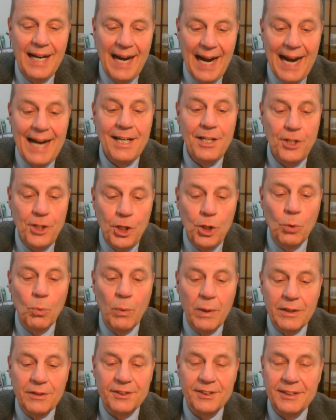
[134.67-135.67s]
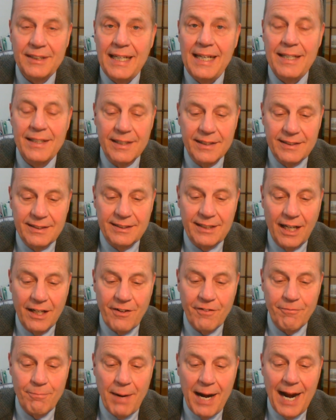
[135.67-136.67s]
And you will see the Son
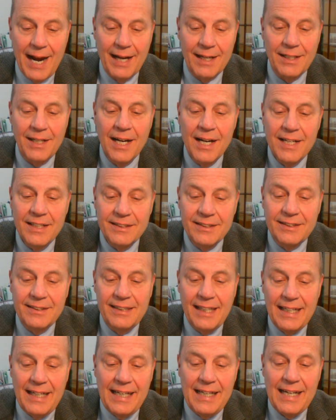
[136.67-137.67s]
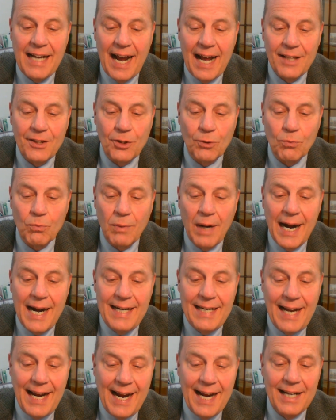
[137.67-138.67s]
of Man sitting at the
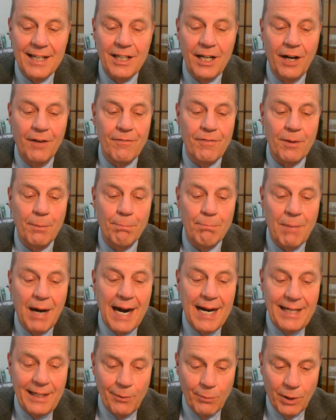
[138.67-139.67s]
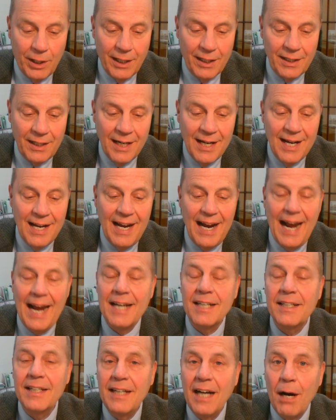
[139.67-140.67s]
right hand of the Mighty One
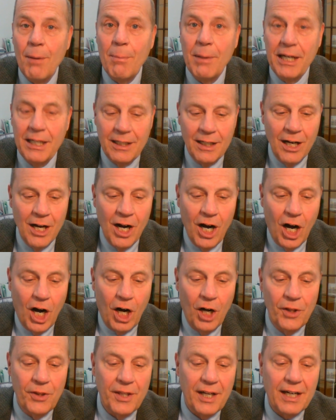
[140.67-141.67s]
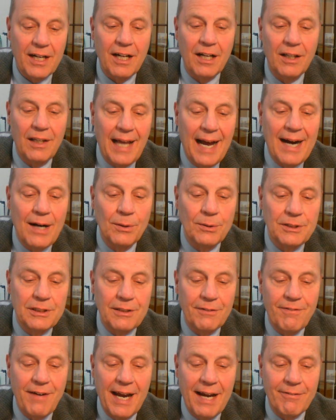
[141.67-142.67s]
and coming on the clouds
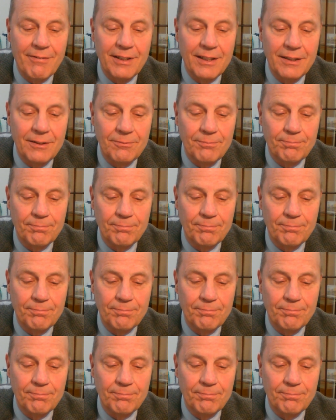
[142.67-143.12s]
of heaven